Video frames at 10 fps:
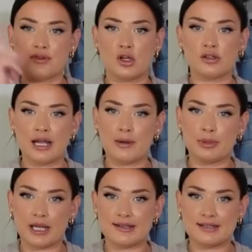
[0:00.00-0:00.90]
a long line
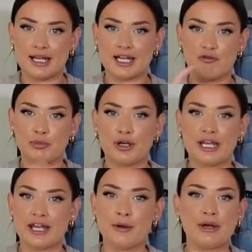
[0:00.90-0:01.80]
blazer like I've put
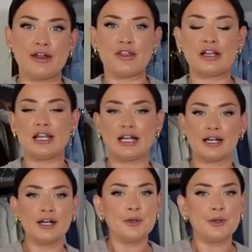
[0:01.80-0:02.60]
here. But I feel like